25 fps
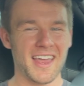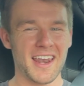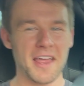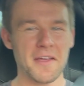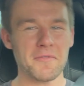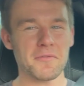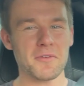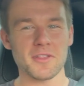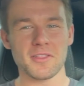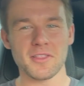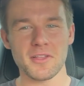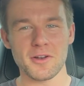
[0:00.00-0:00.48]

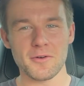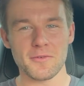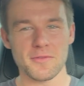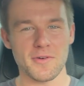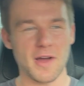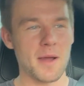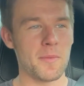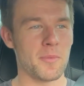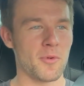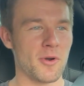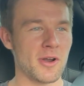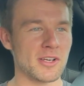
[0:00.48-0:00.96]
every little
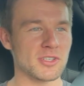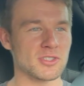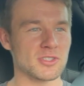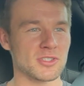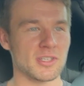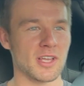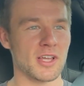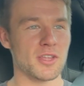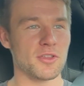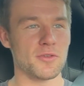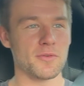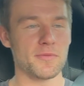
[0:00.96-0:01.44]
vibration
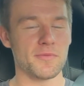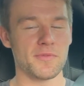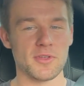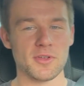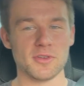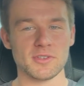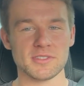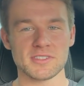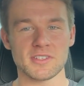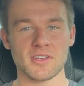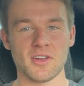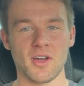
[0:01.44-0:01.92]
that you
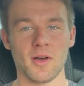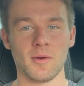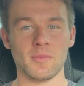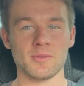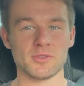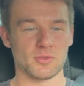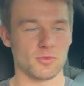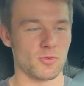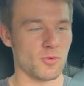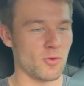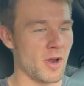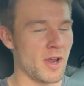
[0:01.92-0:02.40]
feel
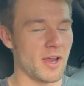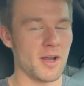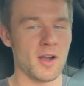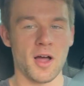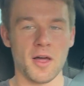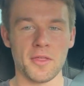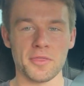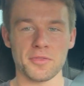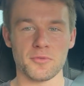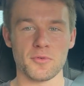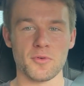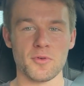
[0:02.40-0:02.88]
comes right
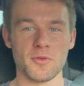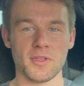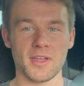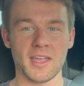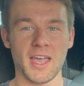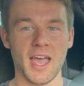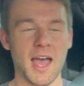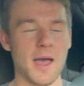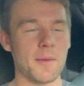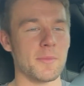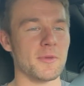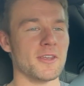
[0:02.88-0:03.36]
on through the
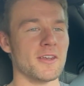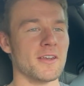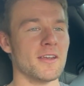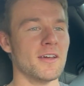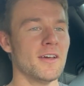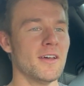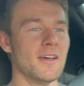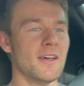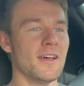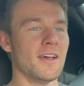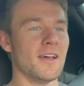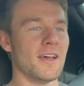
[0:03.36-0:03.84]

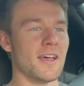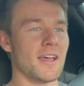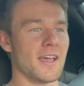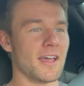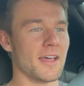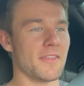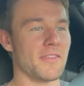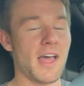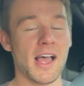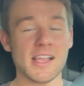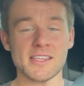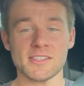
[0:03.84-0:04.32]
cabin.
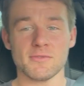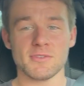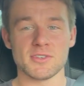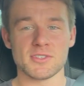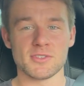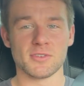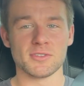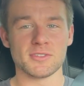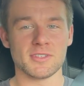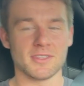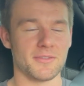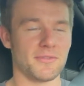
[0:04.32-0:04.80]
And that's a
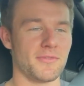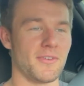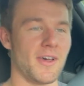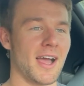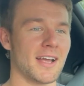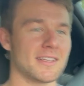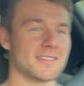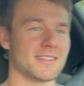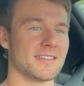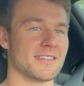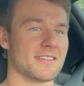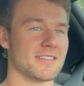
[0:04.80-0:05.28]
result of the
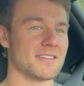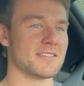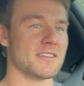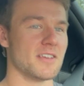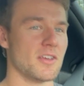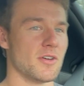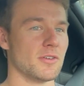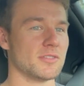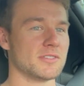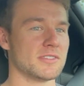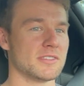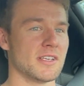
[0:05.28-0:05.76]
fact that the
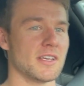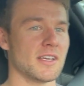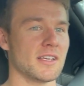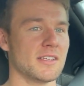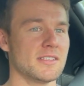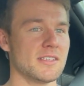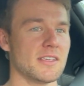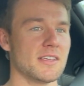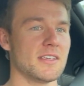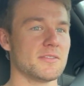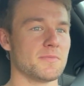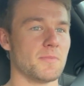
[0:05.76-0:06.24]

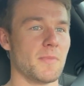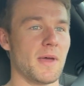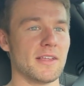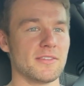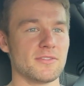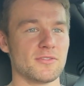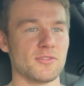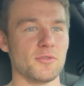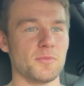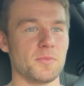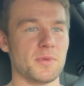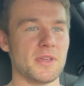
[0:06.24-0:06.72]
Z06 is
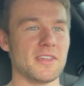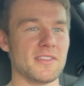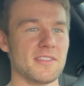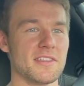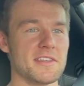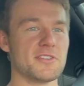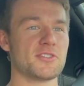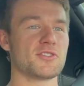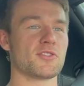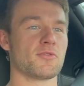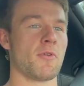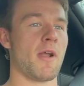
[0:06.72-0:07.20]
meant to be
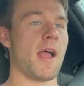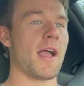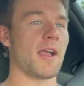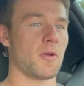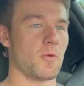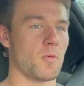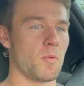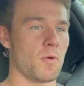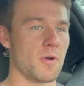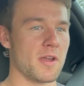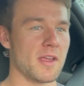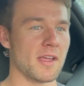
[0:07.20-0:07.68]
the
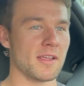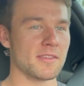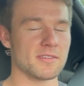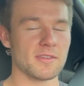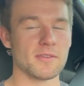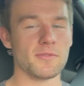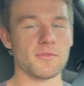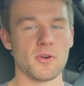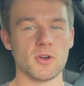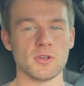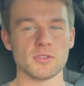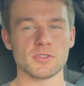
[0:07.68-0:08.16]

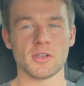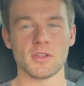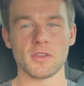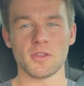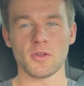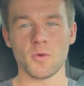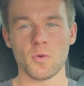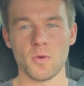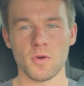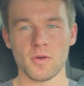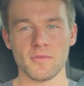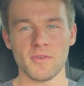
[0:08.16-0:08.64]
track-oriented version of the
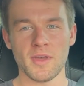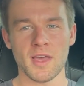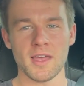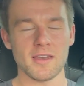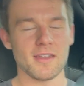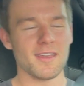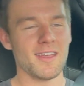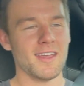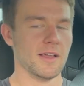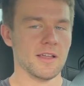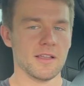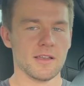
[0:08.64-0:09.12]
Corvette.
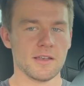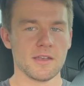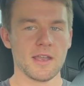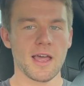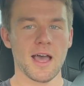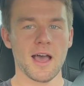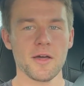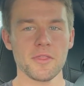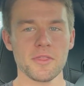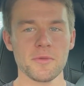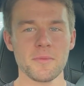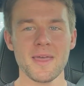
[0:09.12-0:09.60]

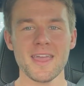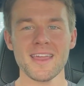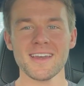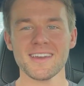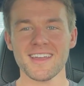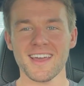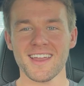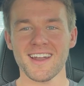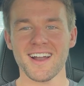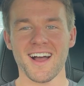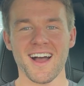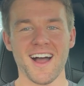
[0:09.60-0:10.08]
Now, the main
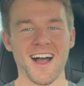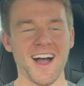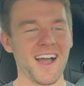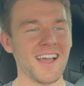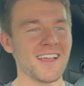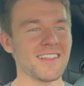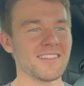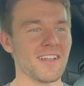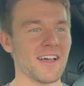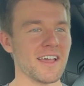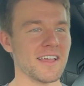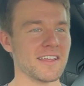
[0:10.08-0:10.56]
kind of
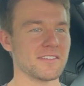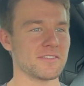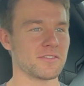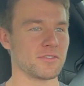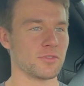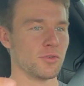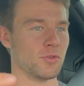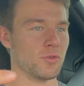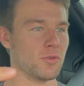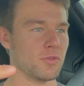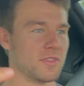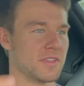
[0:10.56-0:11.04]
highlight
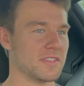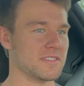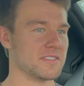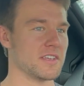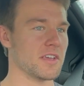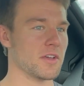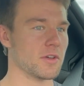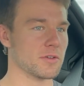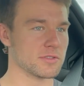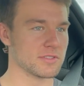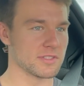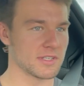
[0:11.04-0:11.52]
to the
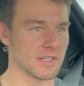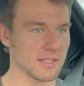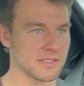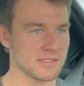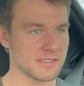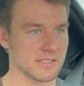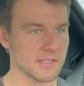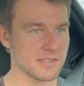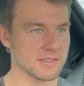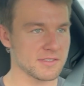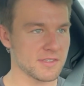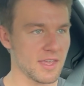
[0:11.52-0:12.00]

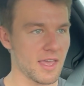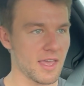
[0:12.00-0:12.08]
Z06 is the